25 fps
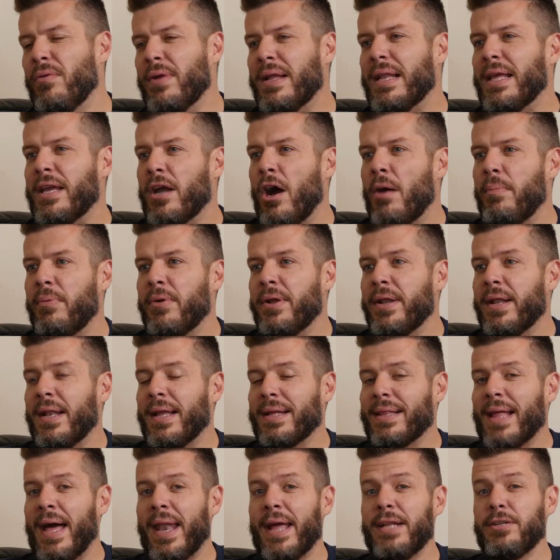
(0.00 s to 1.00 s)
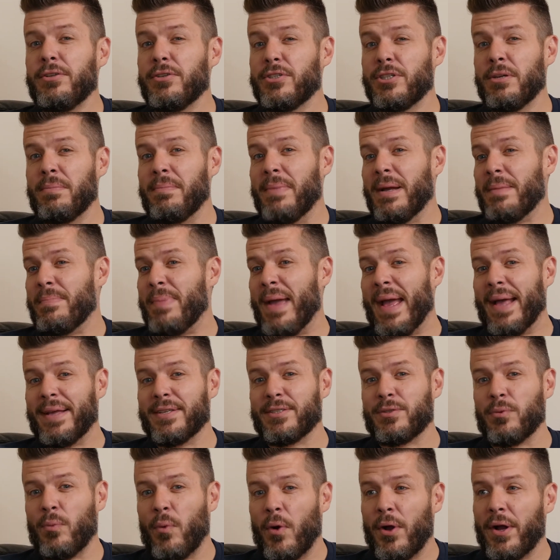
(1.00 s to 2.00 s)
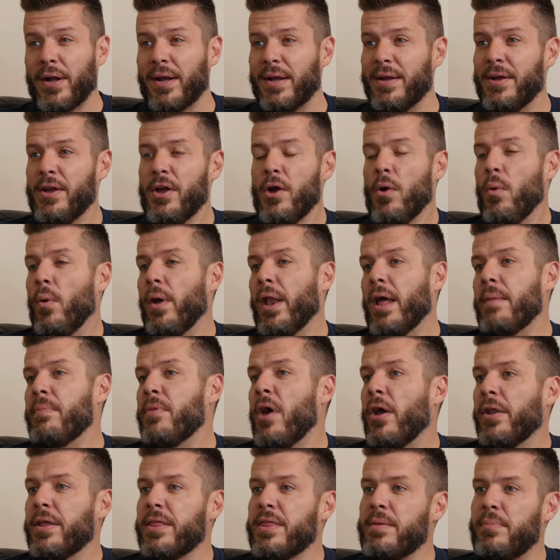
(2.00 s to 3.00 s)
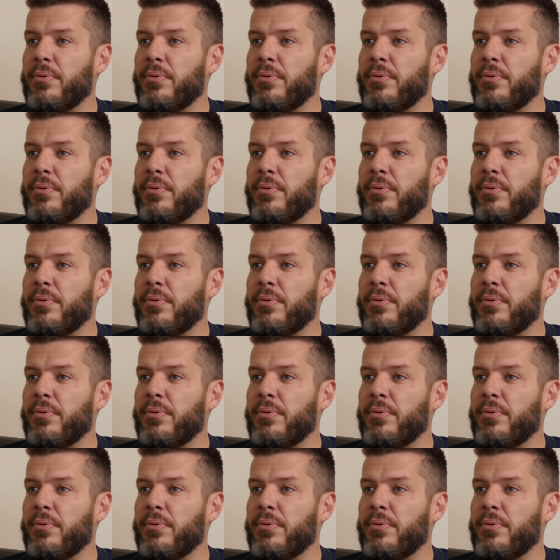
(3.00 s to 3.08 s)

really operated like that. I do some of my best work when I'm not in the